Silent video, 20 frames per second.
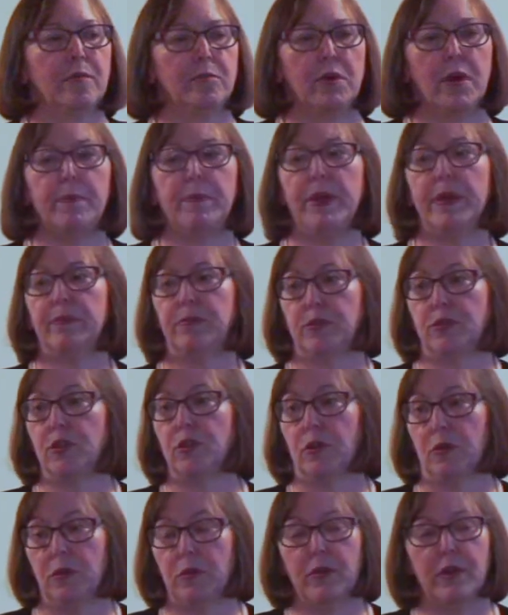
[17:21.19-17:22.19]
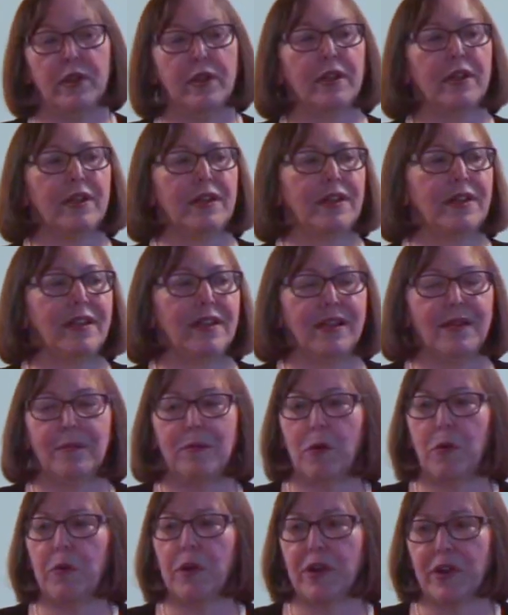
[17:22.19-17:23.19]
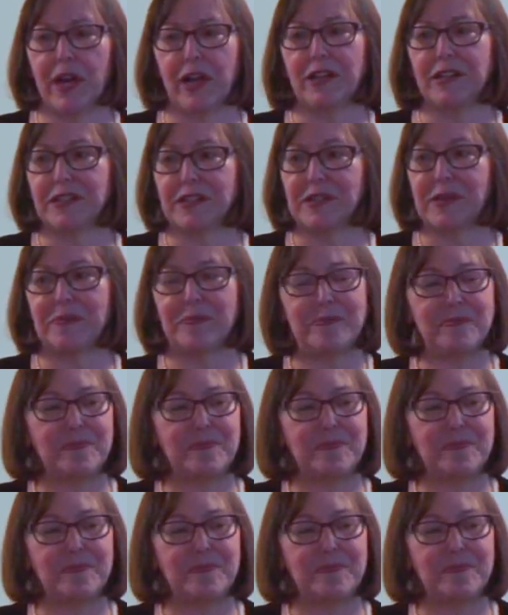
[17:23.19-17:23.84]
But people do. But where else?